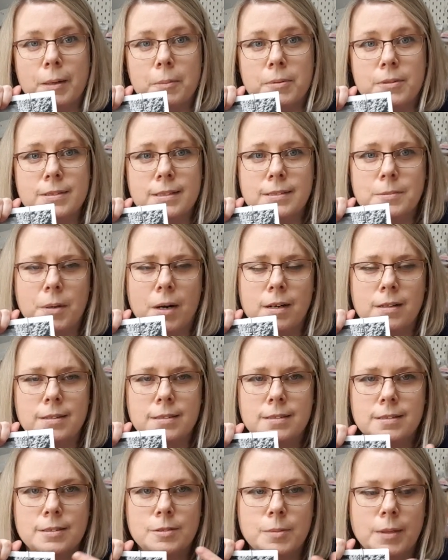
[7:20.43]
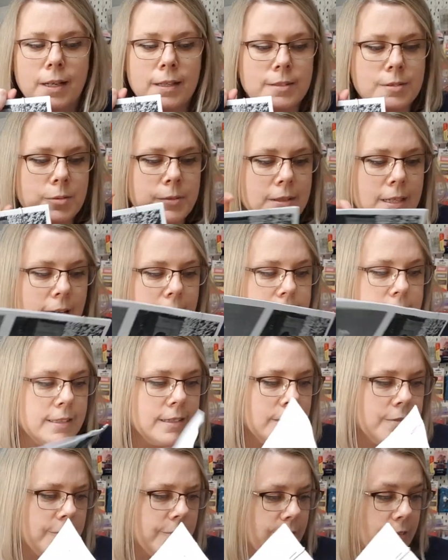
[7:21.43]
Plus it has pockets as well, so it's handy
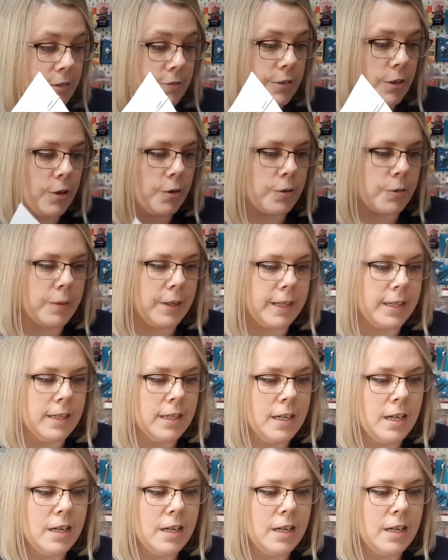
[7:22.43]
for if you're going away.